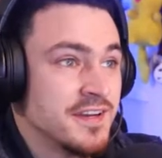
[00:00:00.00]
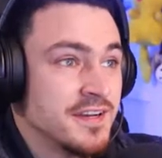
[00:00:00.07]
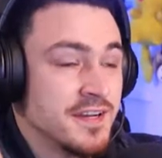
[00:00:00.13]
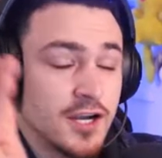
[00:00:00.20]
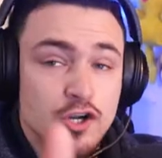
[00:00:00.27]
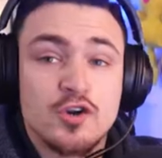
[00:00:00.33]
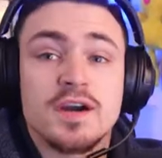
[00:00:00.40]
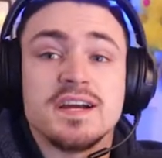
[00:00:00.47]

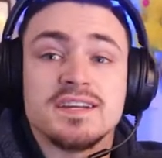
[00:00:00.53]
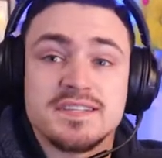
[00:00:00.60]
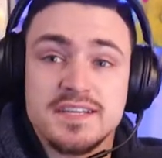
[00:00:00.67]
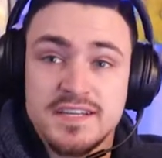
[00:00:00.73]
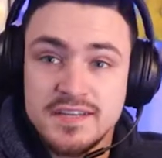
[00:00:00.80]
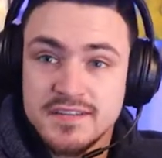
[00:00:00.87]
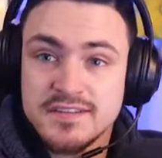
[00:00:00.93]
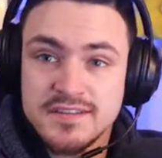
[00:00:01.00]
a
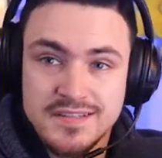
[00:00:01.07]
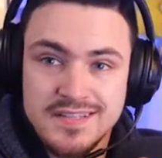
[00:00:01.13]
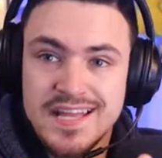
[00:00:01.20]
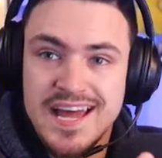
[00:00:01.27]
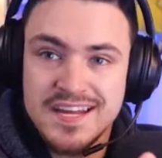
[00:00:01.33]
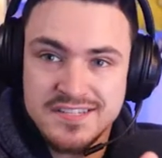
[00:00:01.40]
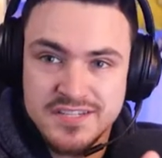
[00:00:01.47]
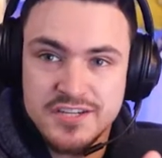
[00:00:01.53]
crazy
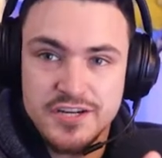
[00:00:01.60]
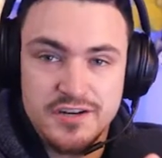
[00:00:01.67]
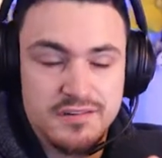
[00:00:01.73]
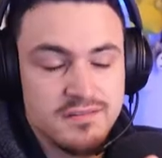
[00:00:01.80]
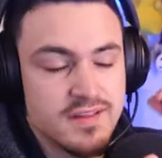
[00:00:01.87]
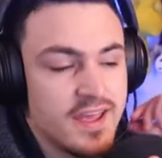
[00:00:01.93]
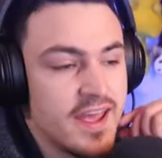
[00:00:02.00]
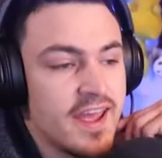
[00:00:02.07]
last year,
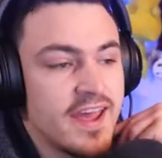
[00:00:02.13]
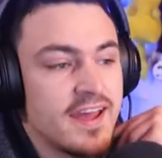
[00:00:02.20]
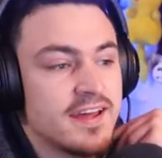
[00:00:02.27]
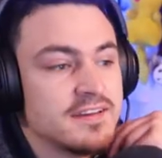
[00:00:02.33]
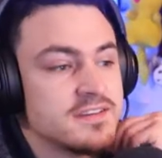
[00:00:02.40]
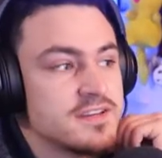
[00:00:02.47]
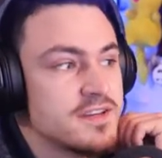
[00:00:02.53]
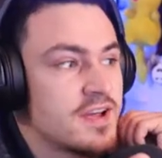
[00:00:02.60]

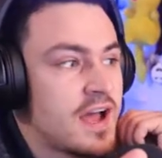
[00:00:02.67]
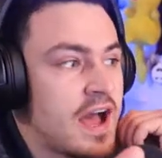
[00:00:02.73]
and